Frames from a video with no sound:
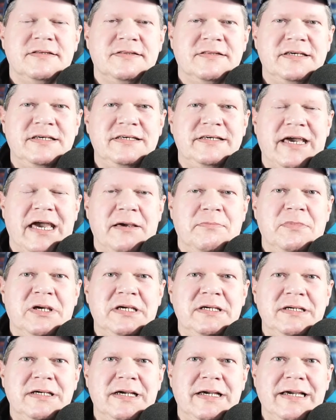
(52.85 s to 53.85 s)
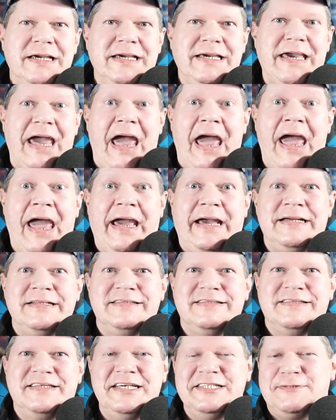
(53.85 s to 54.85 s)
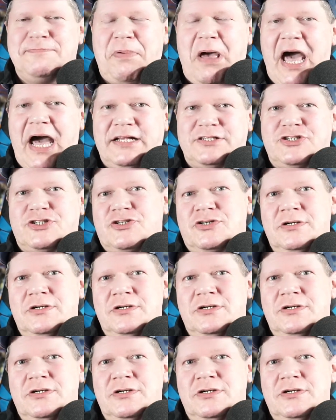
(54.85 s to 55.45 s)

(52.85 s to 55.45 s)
the Gaming Gang Dispatch,